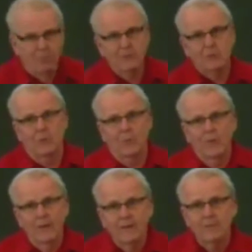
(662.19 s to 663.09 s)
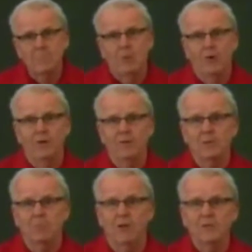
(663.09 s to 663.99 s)
so it's important. It's a
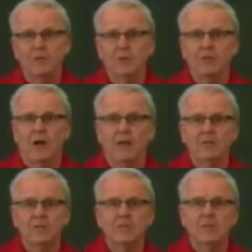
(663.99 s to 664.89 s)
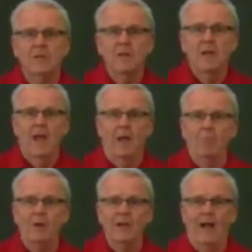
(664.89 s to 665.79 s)
pledge of good conscience. And
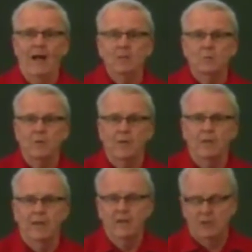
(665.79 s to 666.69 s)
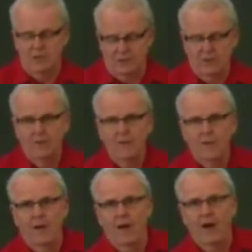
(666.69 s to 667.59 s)
one last one in Galatians
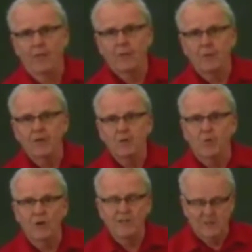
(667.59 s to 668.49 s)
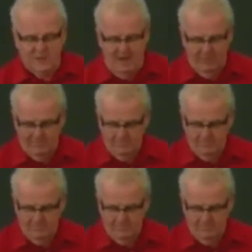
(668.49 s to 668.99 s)
uh, 3:27.